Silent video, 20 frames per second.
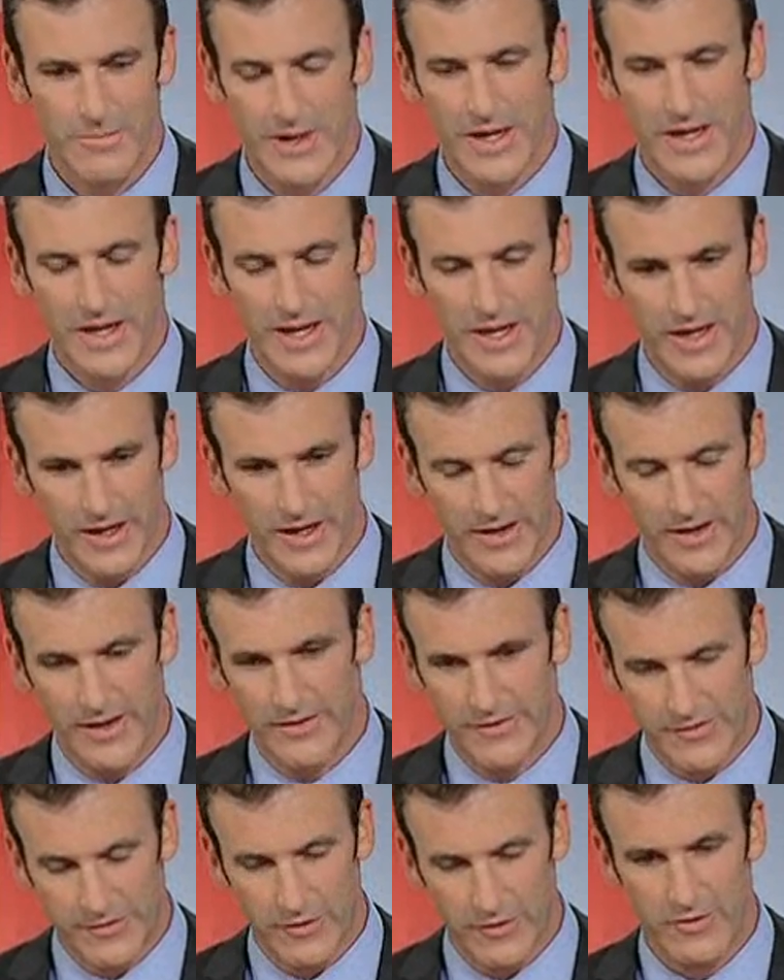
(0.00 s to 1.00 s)
But
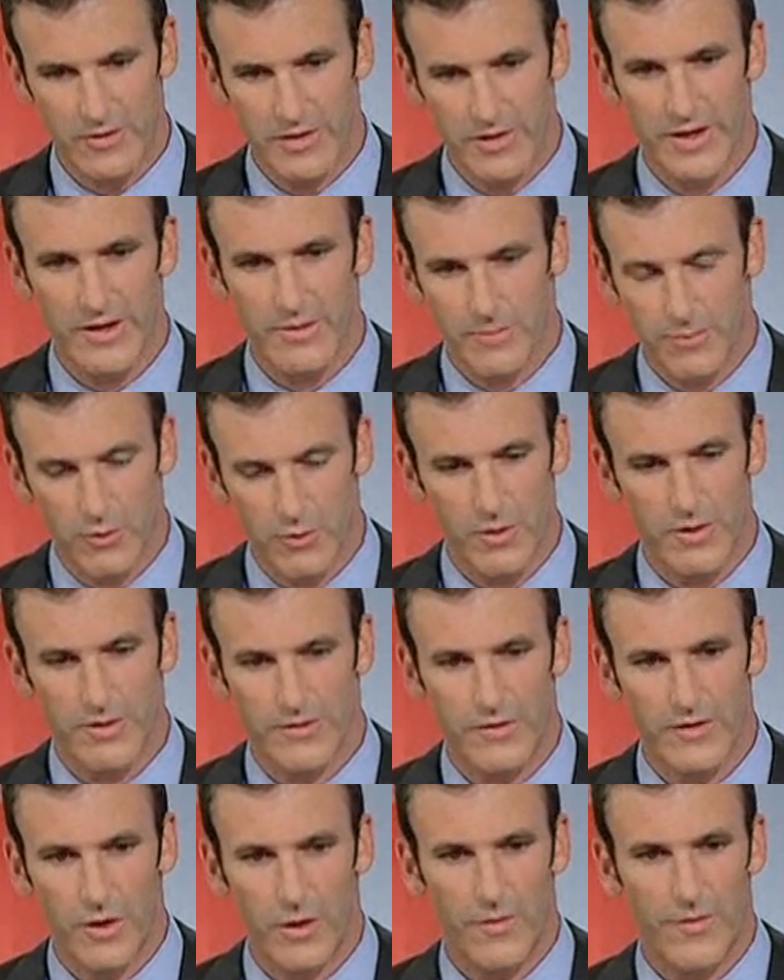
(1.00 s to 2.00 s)
it's certainly
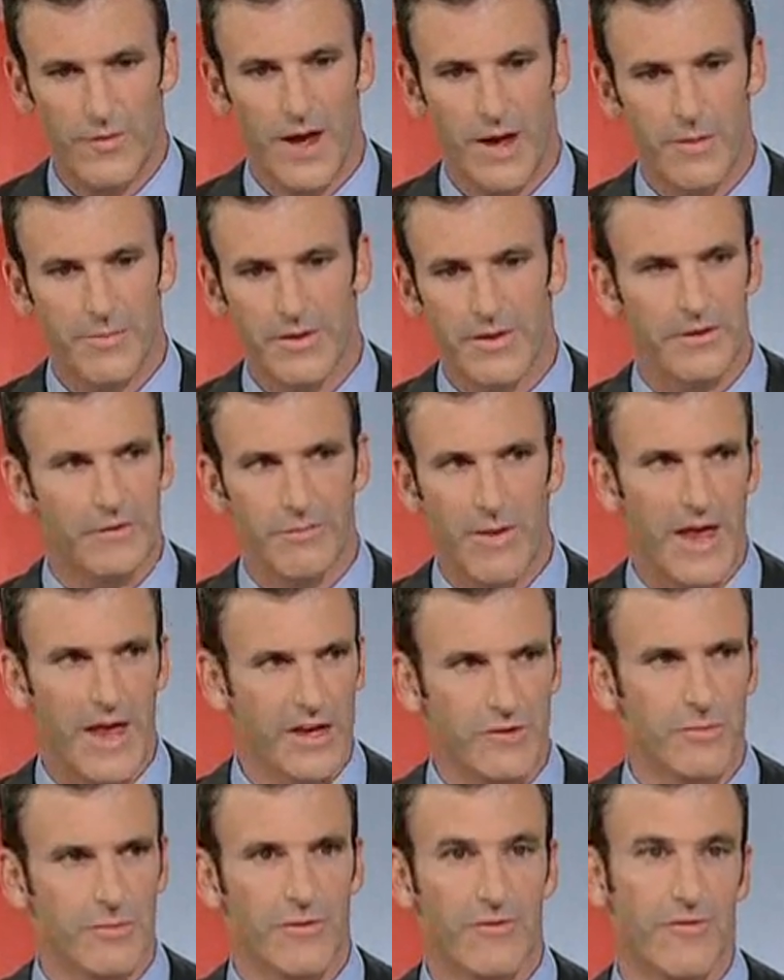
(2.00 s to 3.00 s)
important to note that because
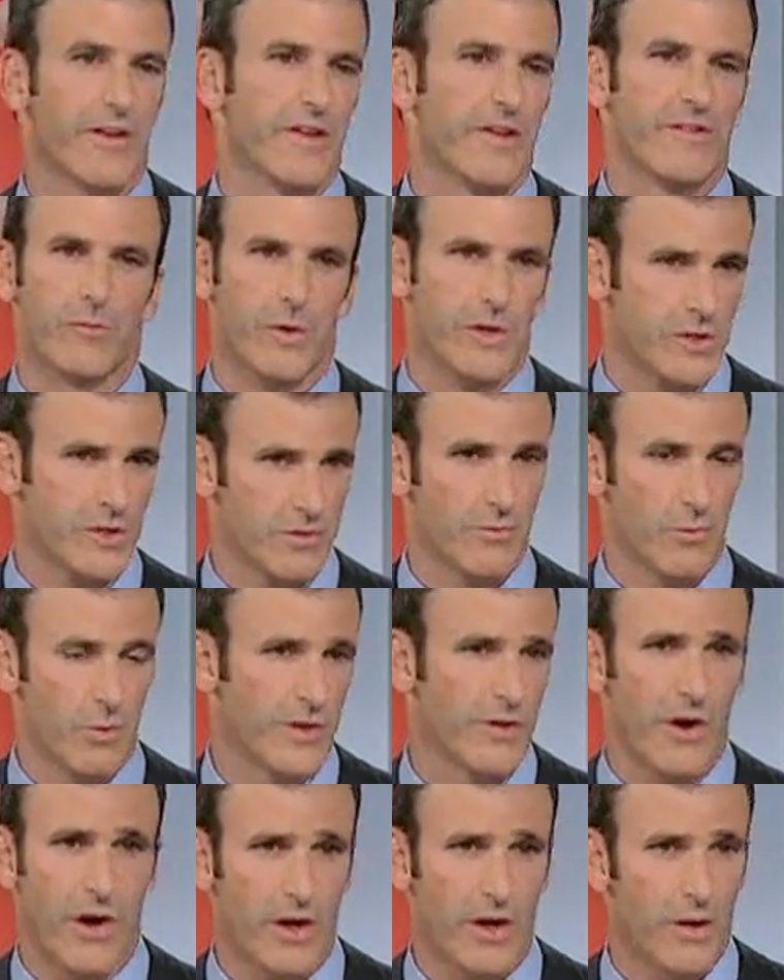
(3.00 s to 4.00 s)
management fees, which
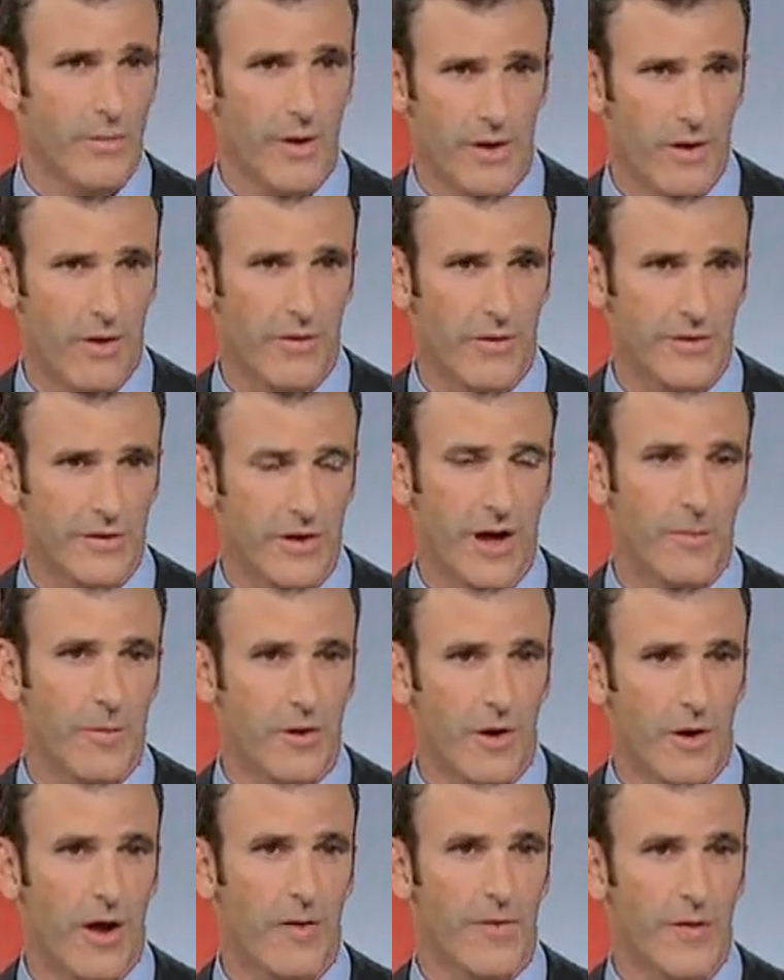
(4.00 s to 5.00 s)
we talk about all the
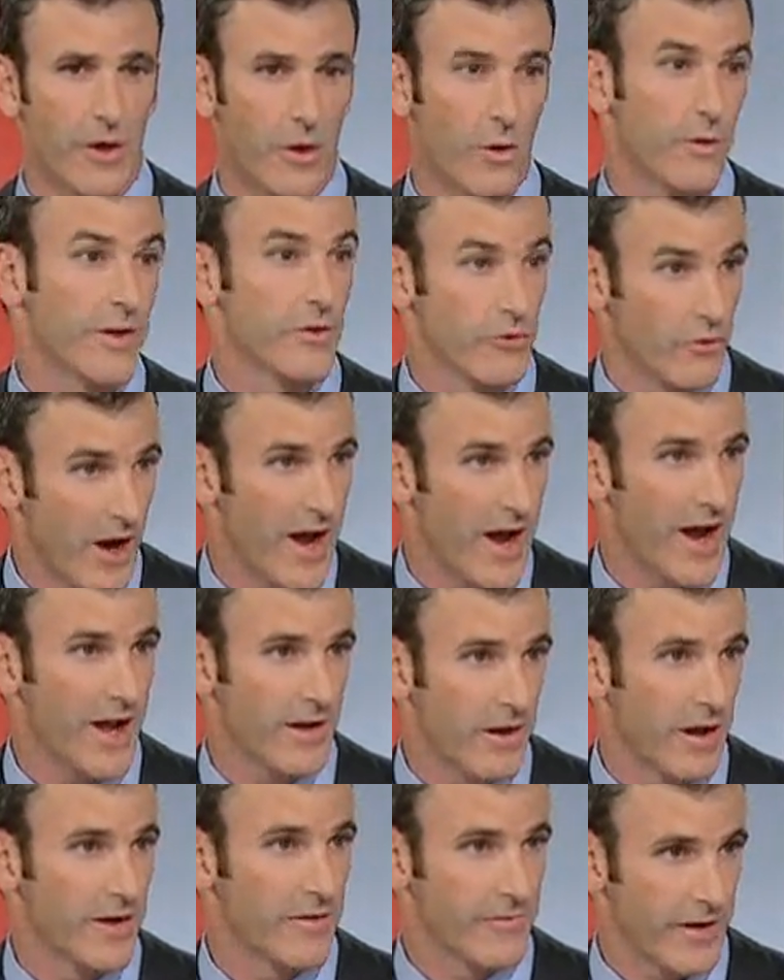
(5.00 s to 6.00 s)
time, are not the only
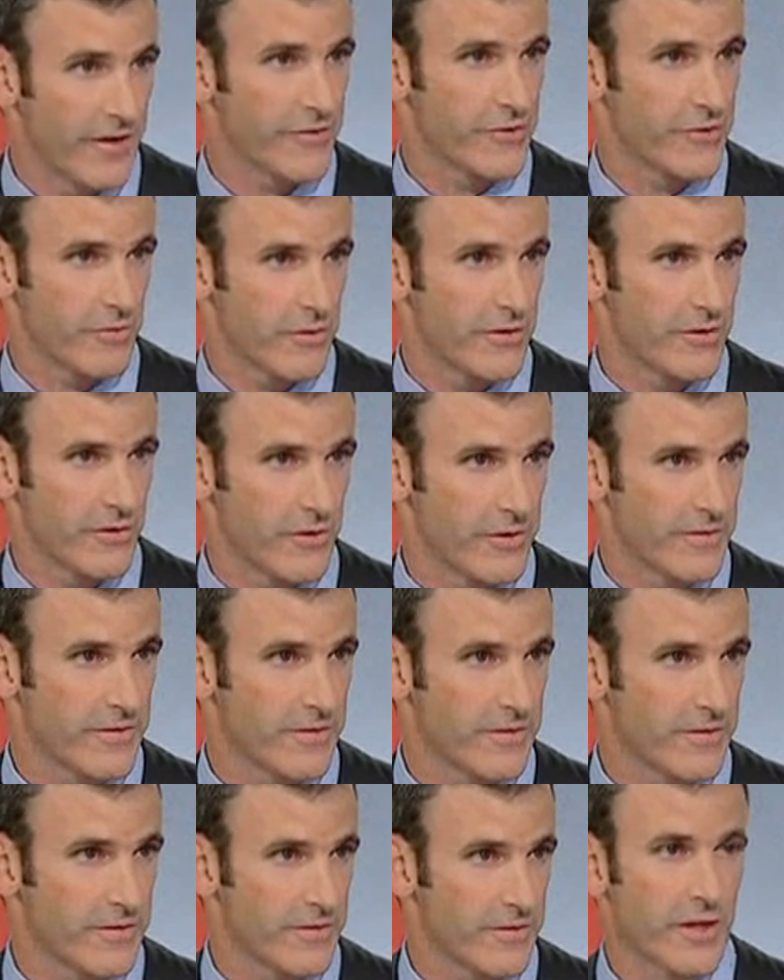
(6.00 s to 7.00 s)
drag on investor
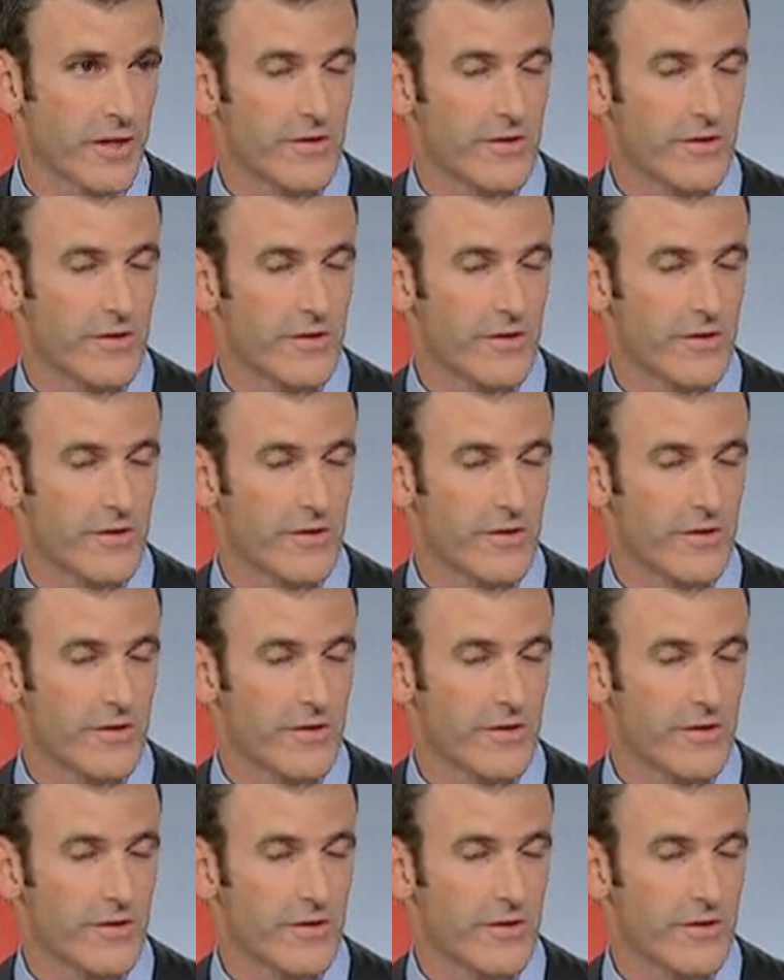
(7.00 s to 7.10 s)
returns.